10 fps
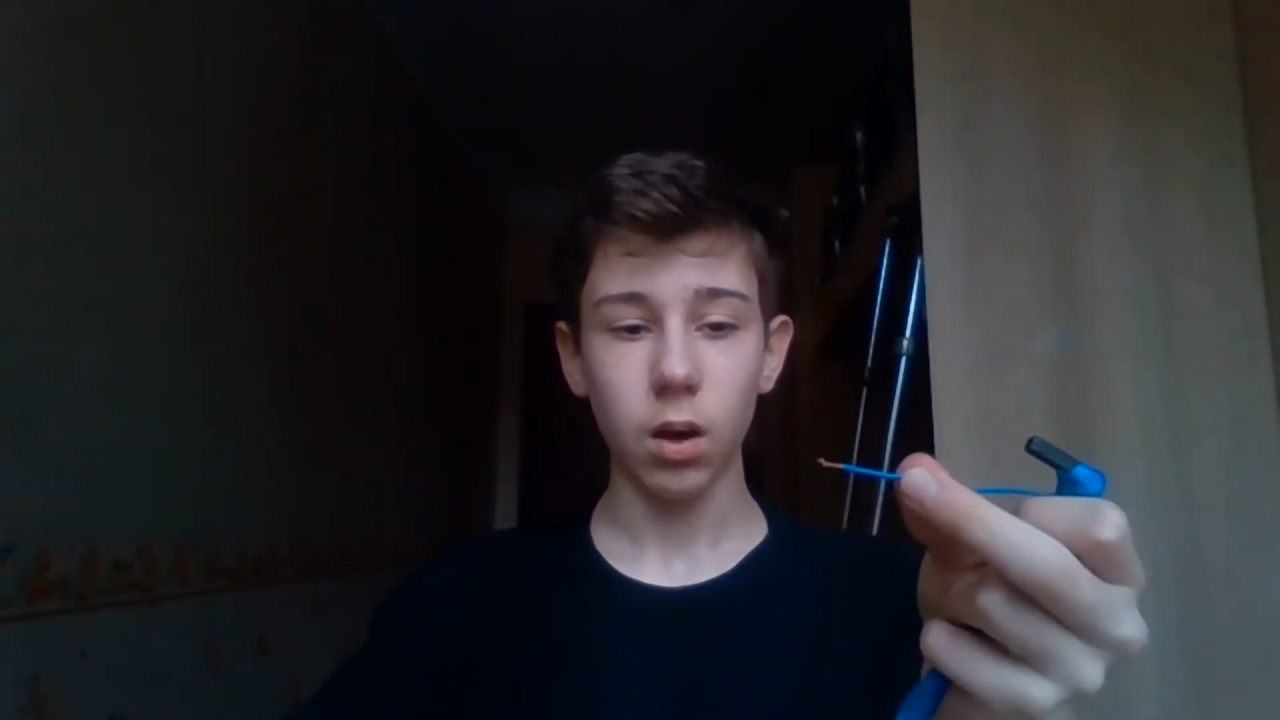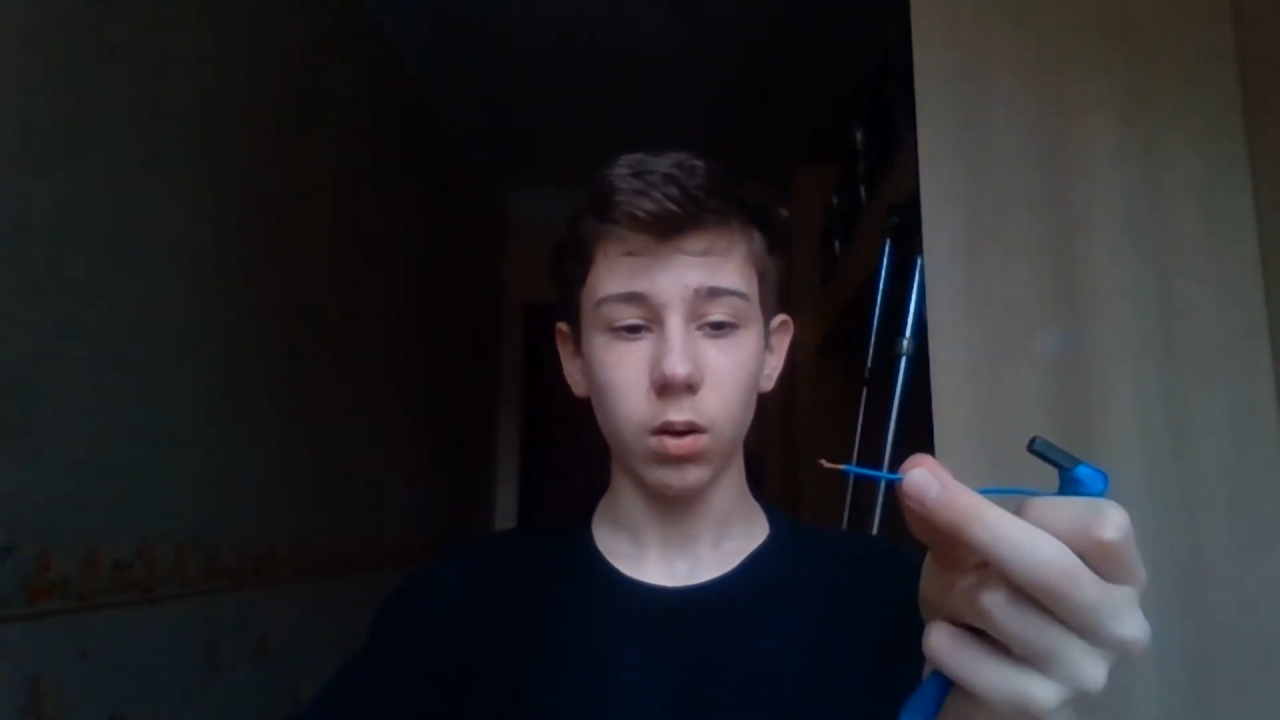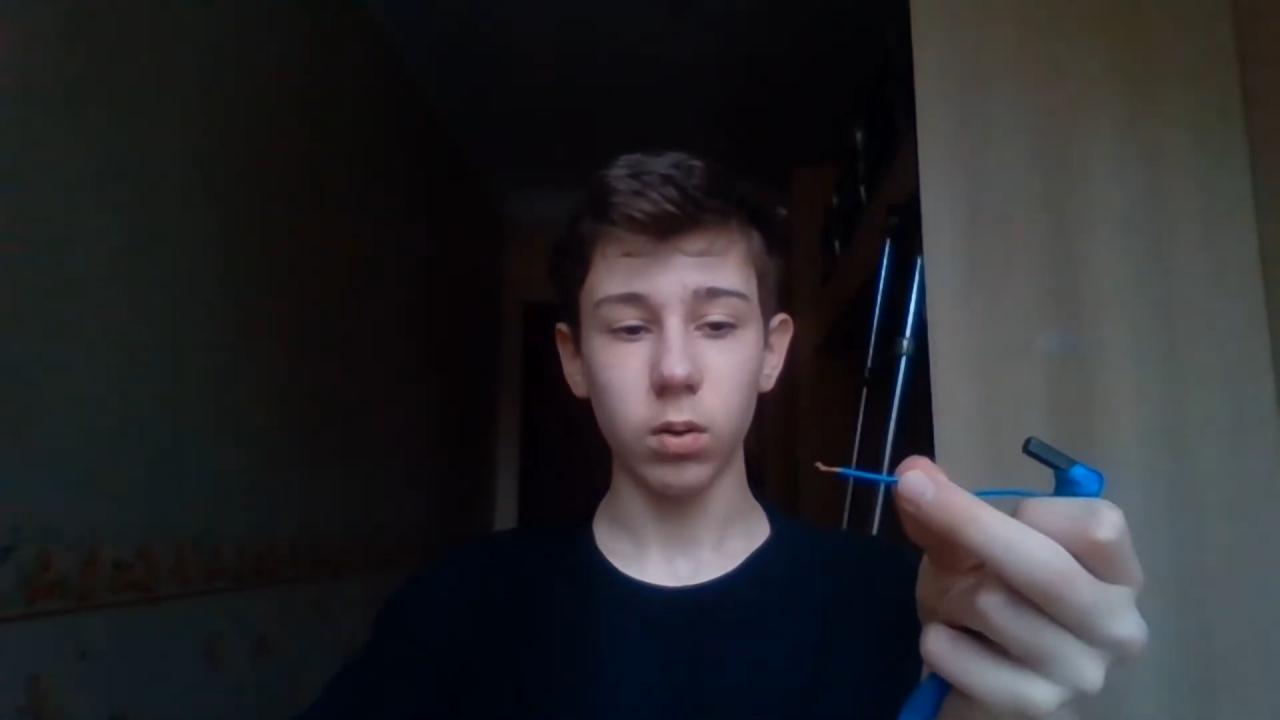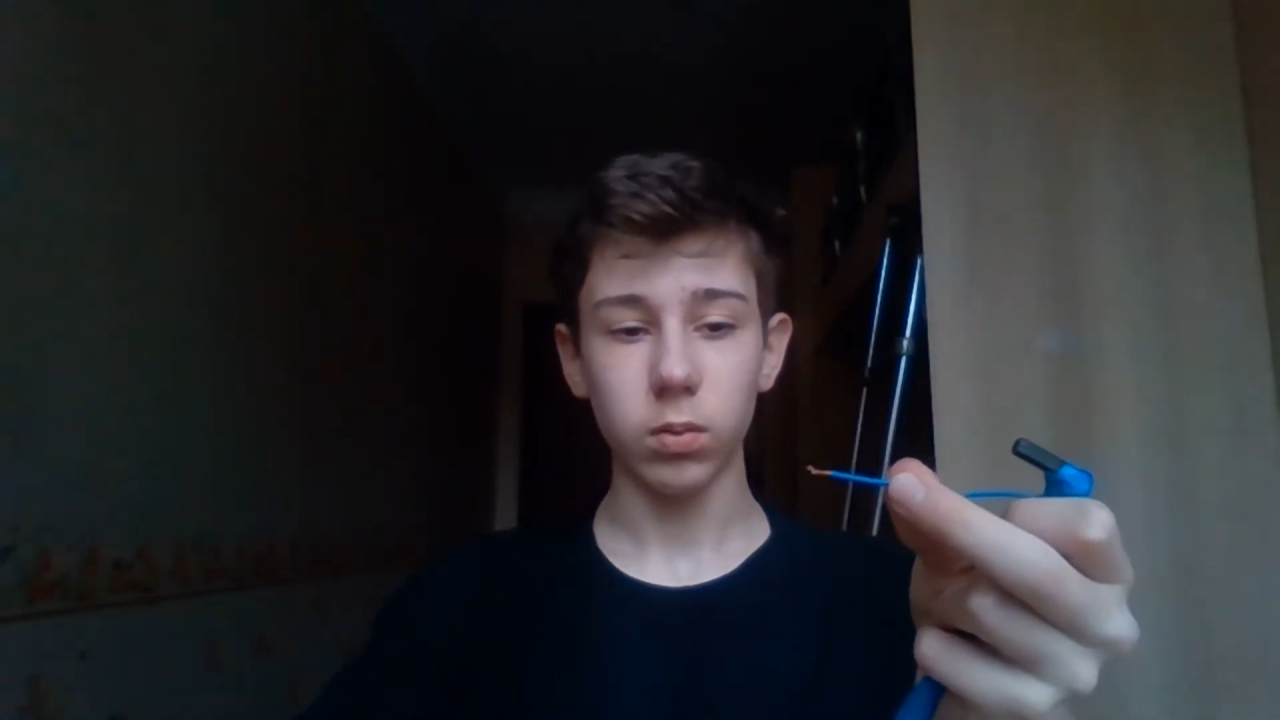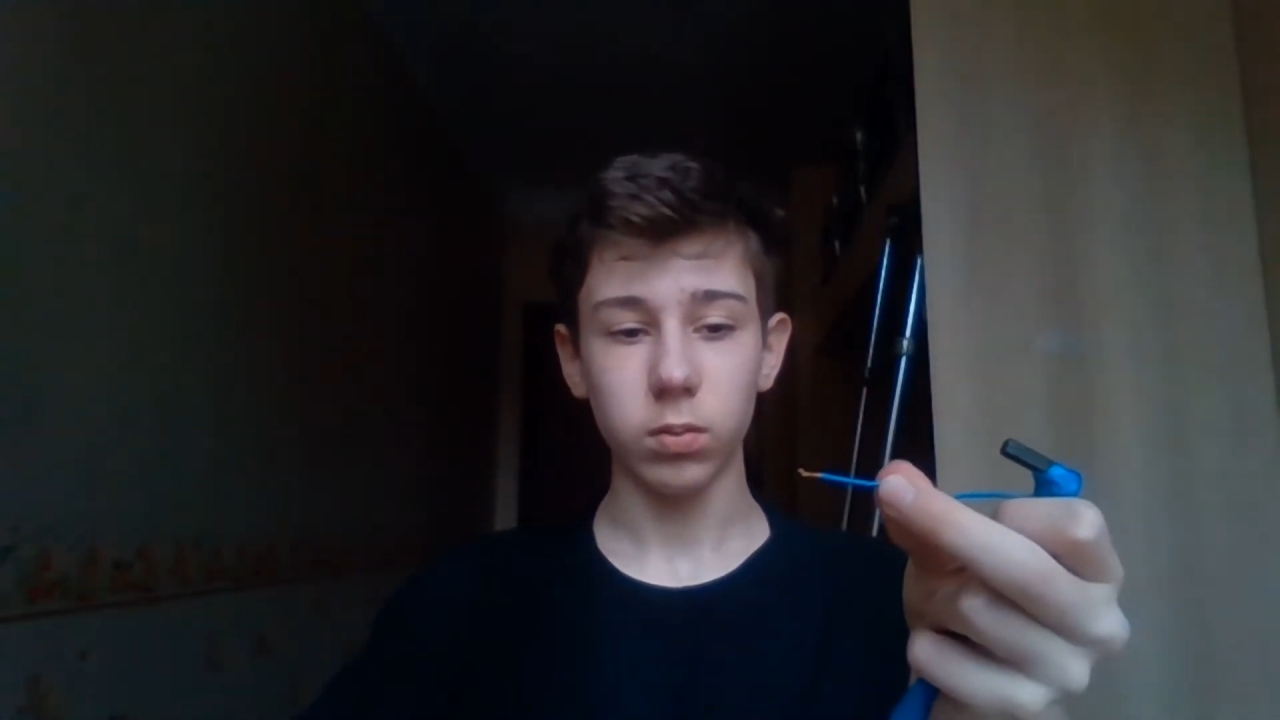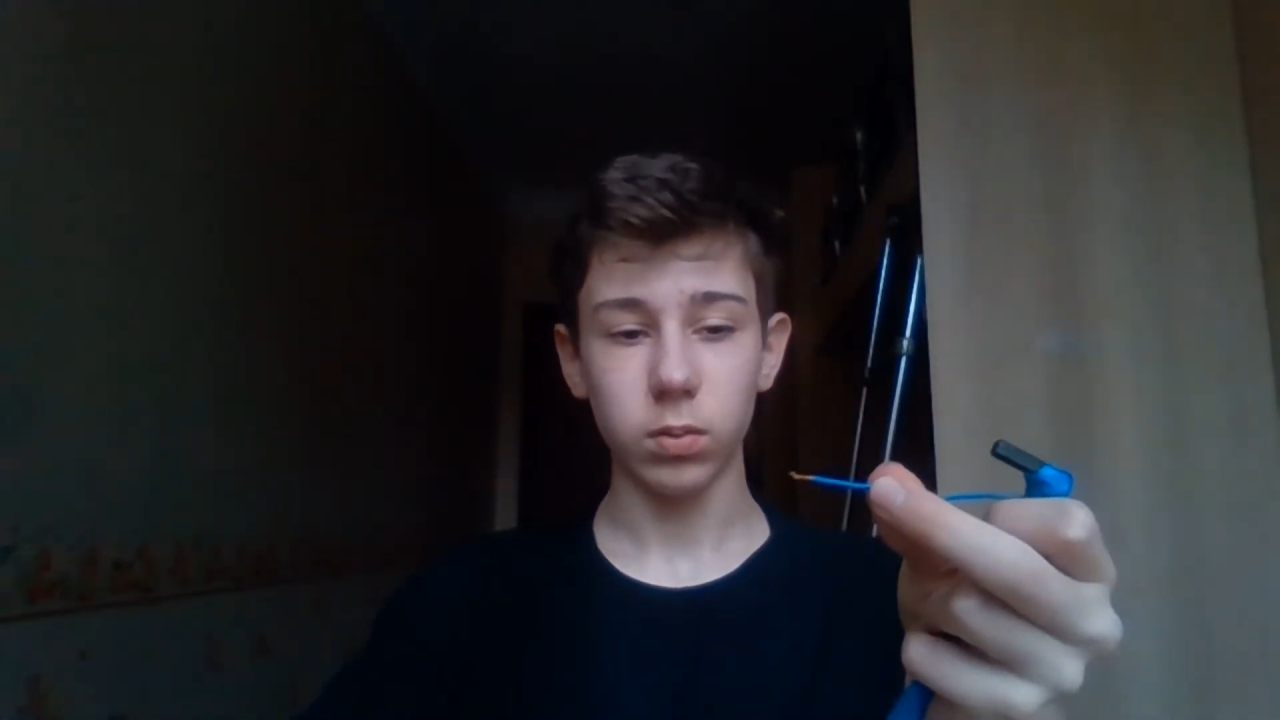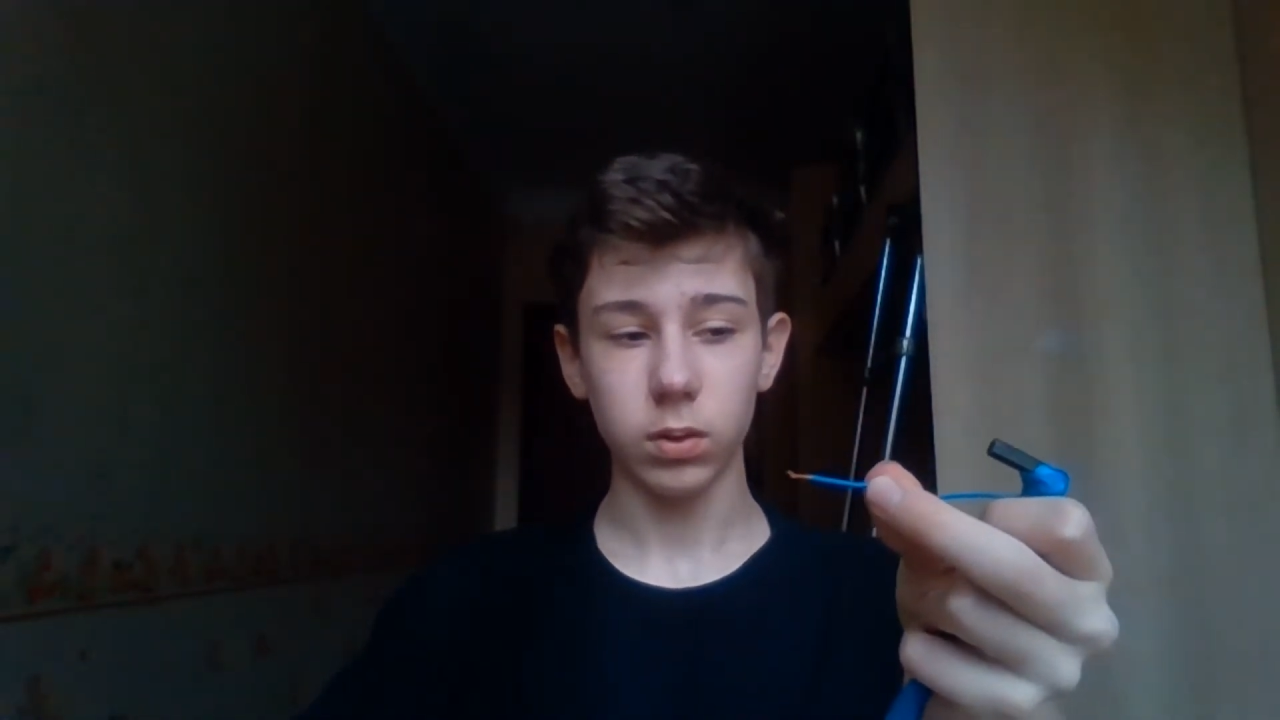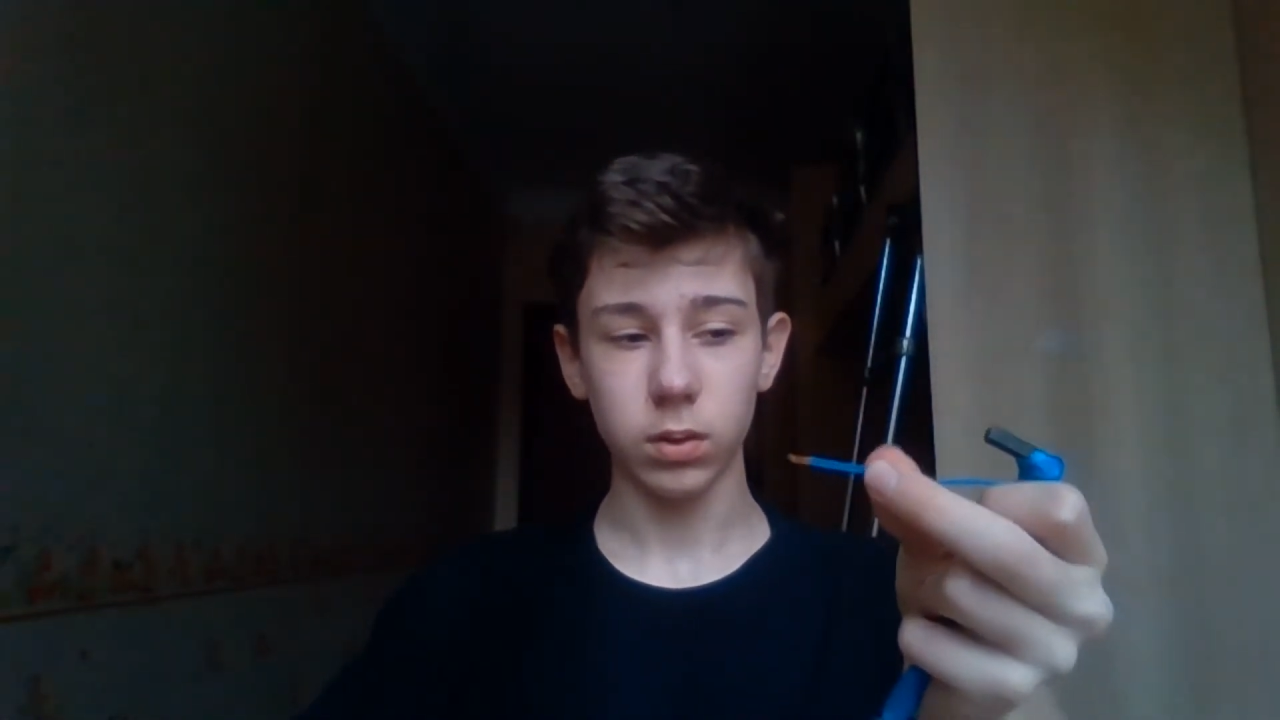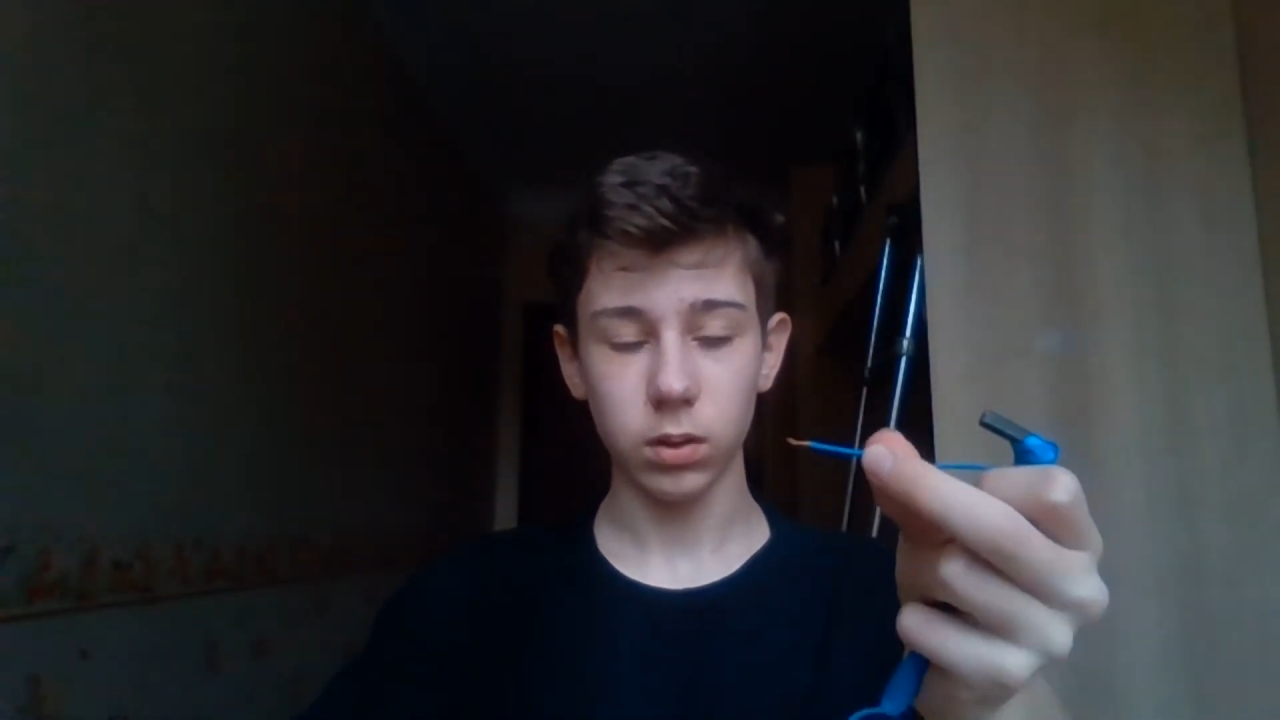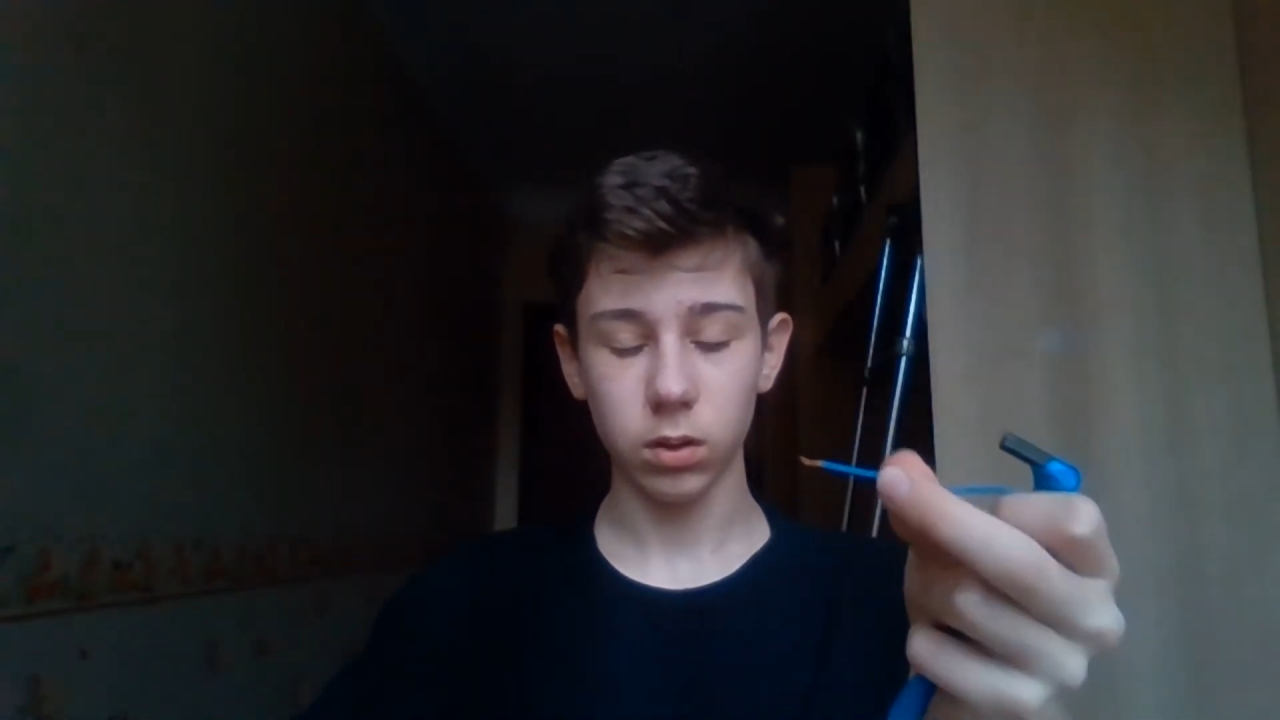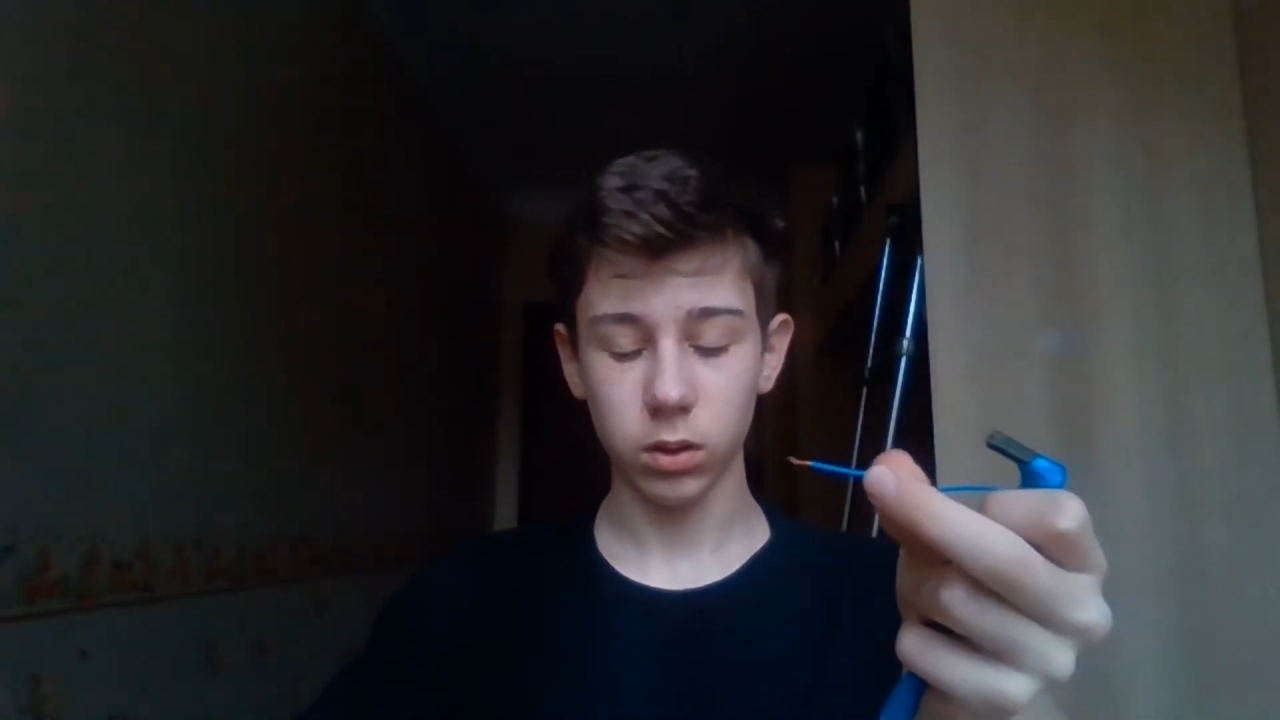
of long